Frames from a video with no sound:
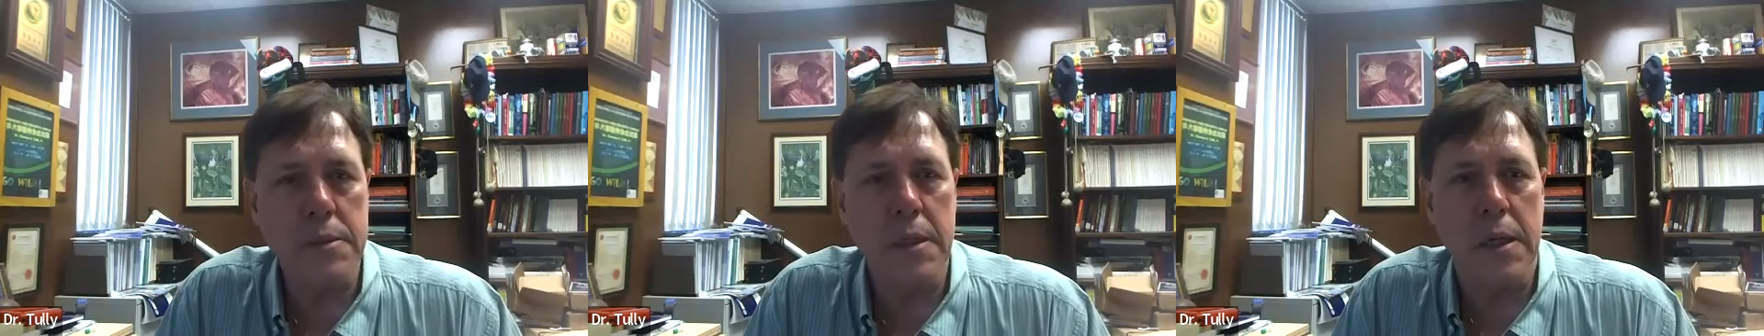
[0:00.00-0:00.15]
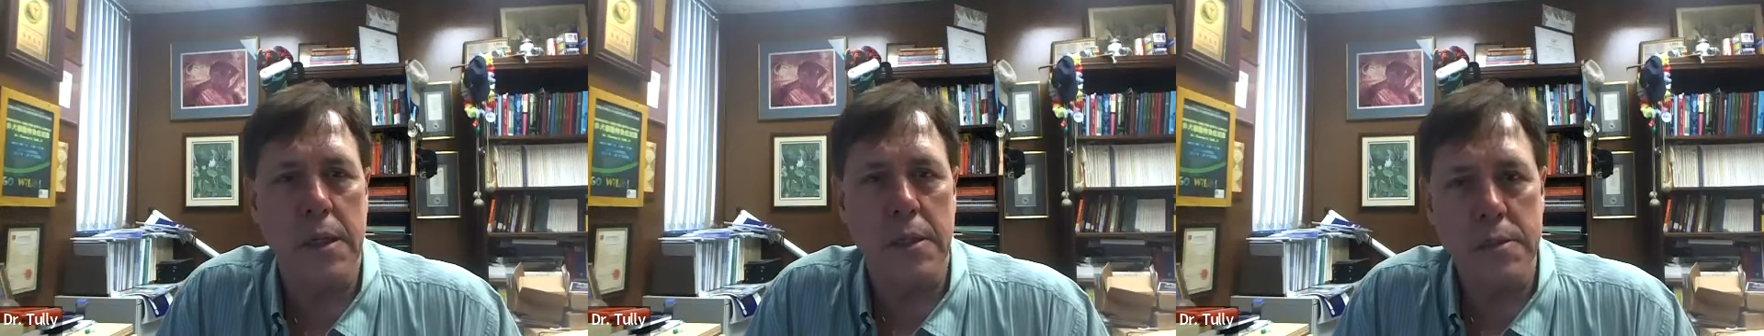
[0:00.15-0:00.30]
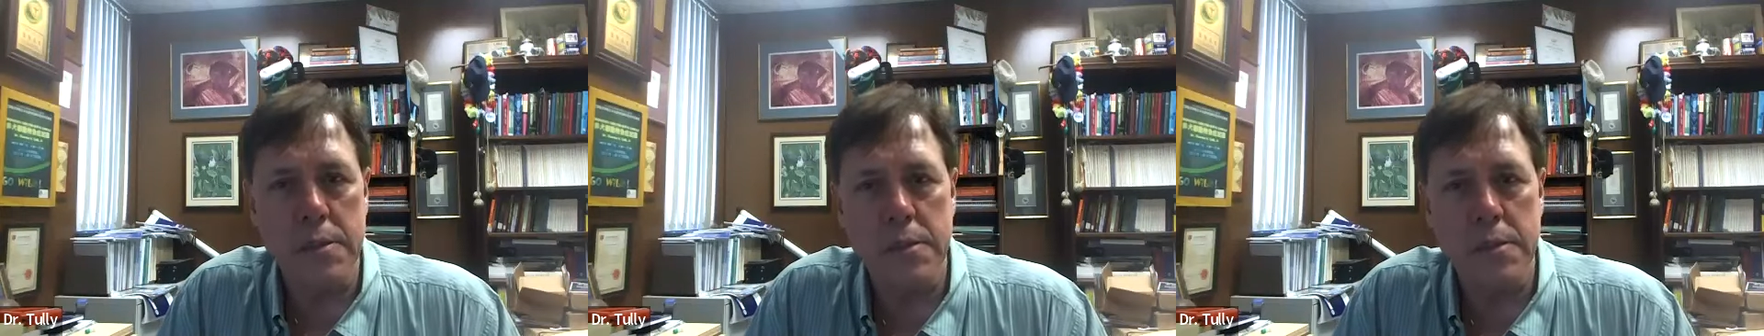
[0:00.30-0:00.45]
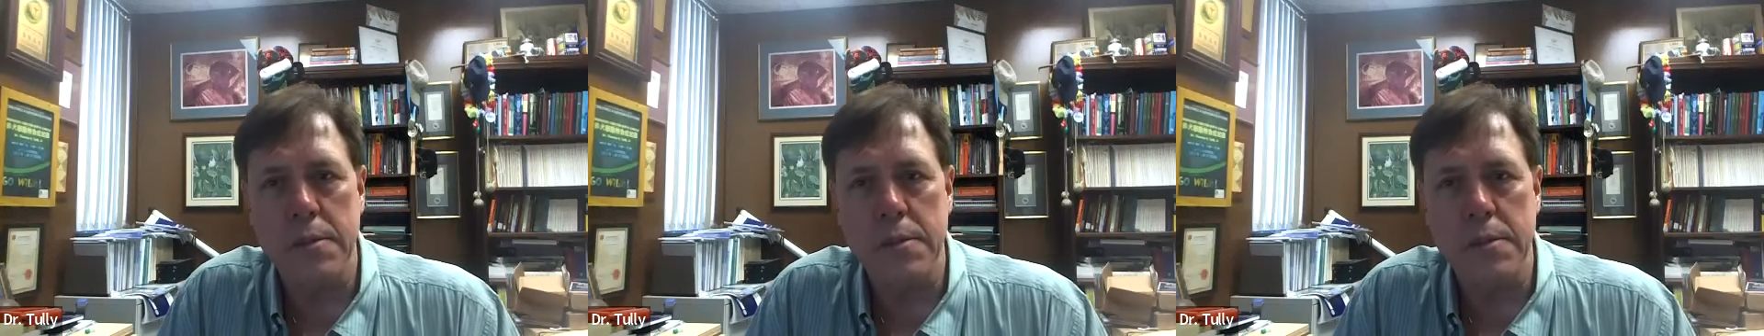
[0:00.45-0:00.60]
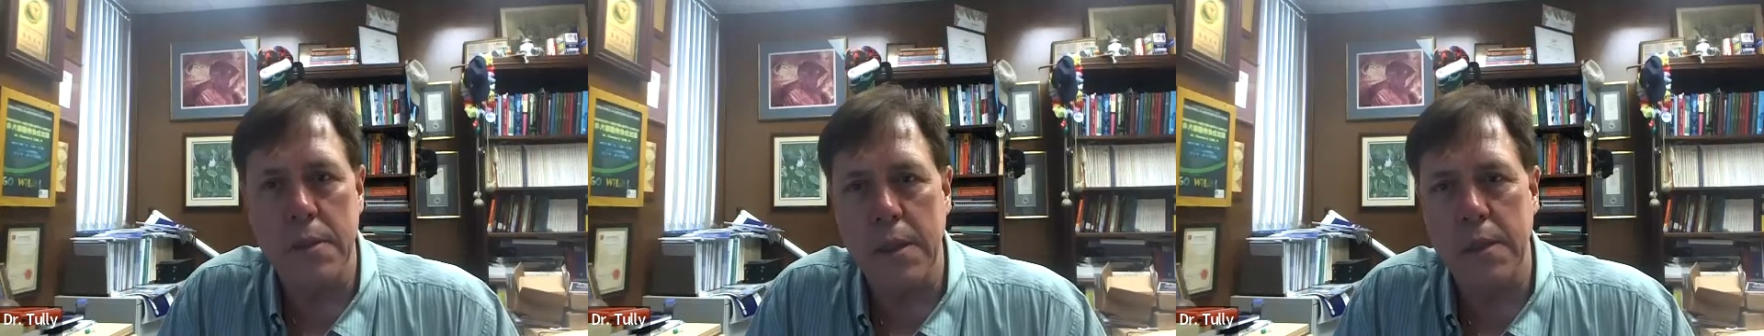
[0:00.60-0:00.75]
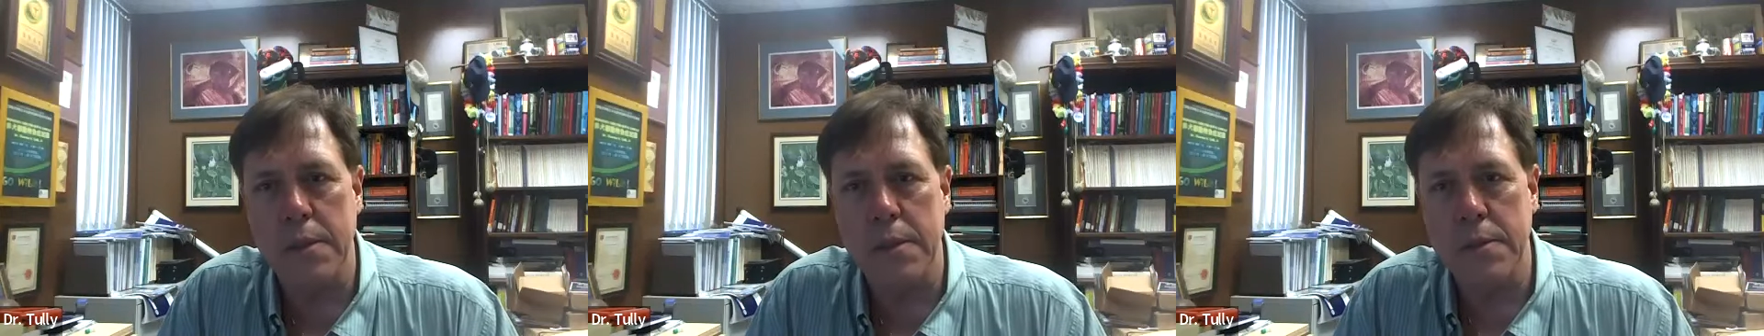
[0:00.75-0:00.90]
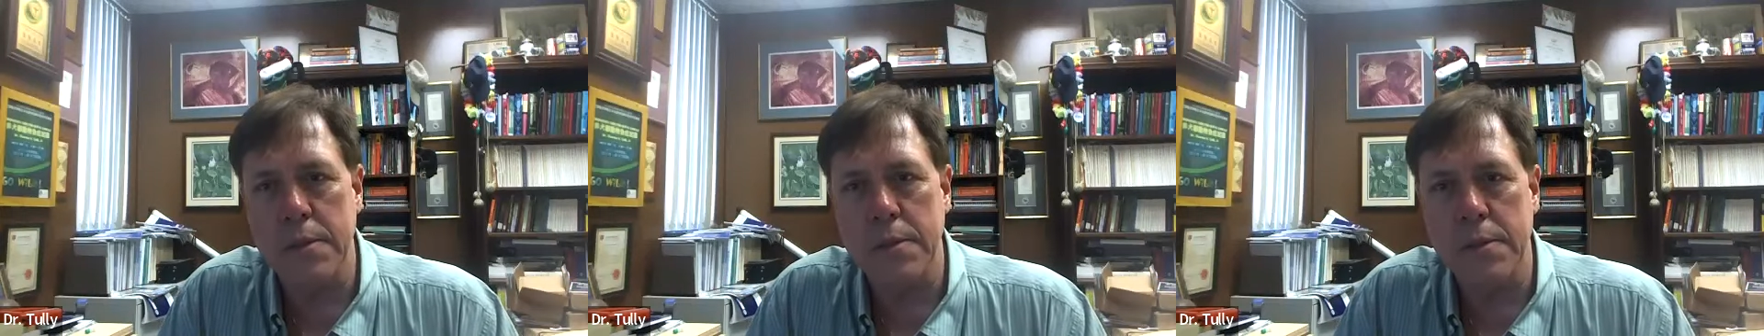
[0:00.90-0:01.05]
Yes.
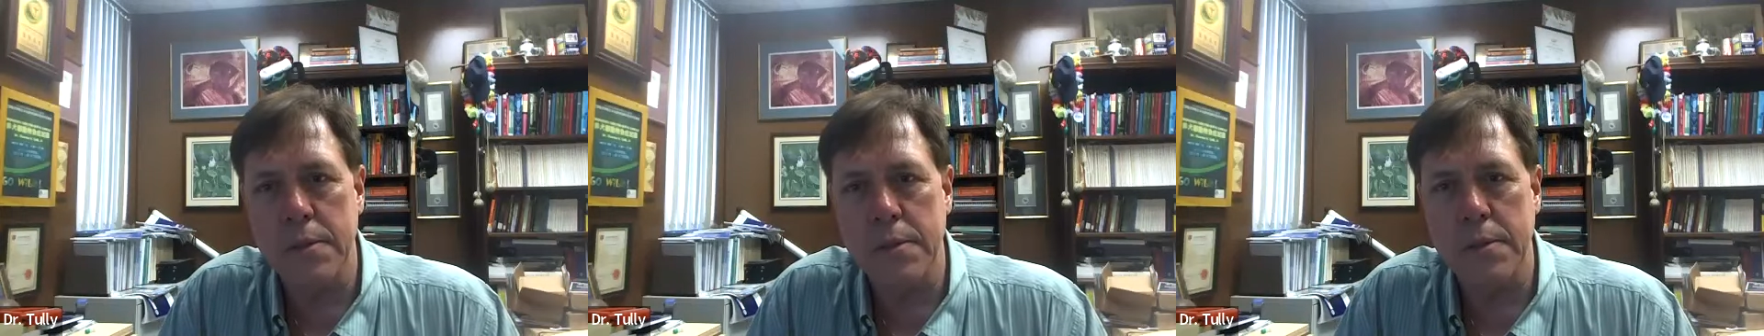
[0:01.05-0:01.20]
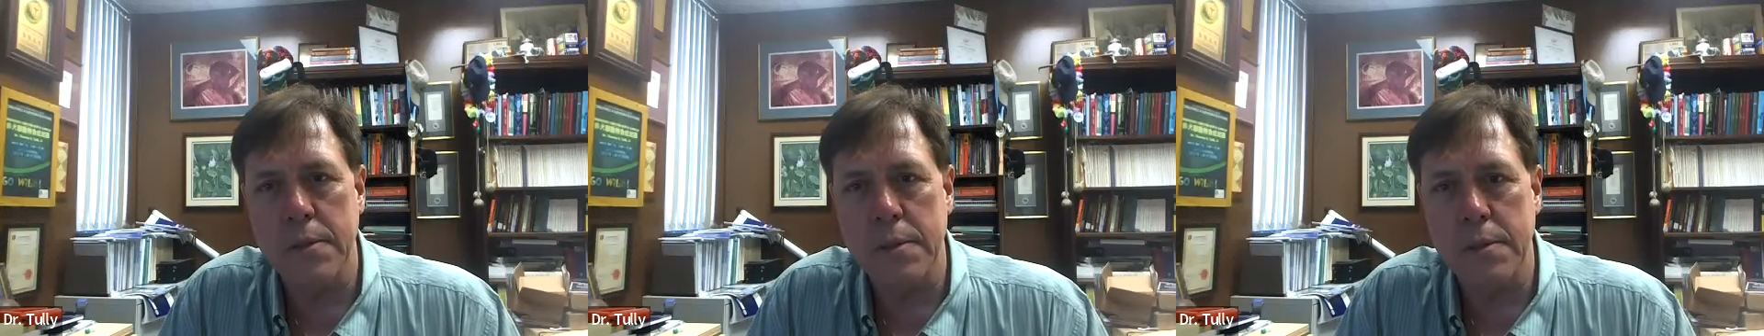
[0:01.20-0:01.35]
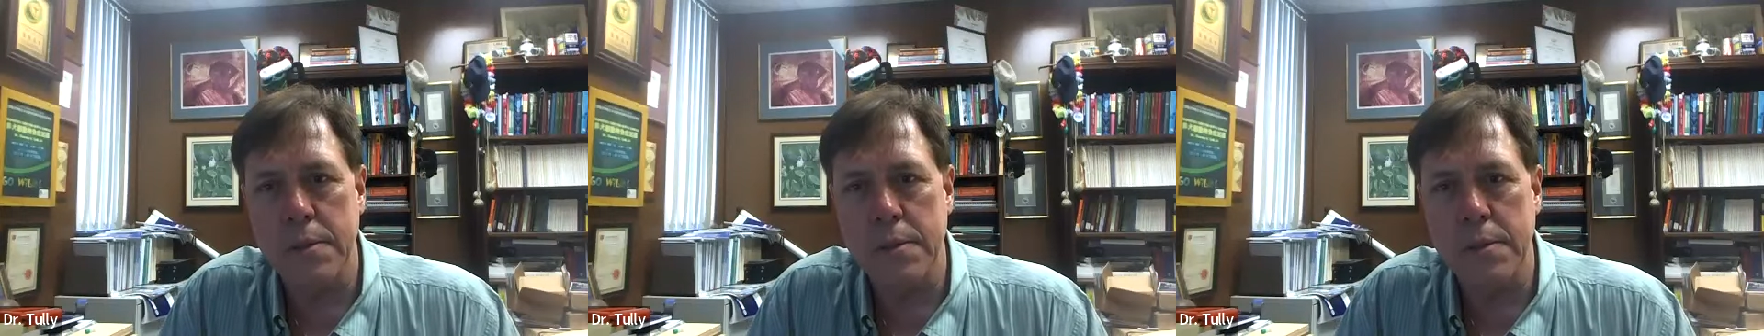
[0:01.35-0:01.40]
Yes.